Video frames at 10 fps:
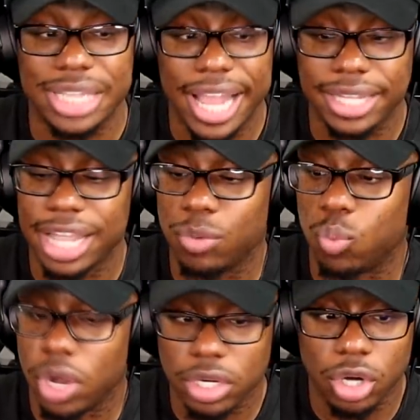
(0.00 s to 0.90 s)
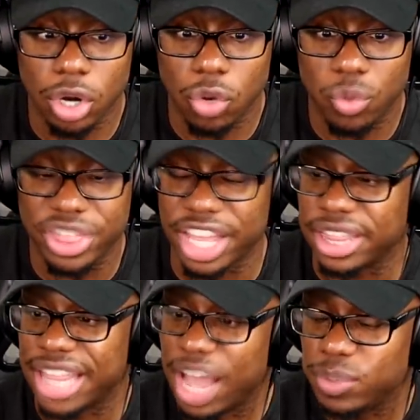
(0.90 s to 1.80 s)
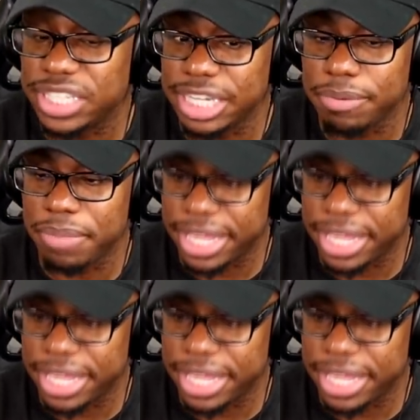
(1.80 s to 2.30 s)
attacked that one girl with a thousand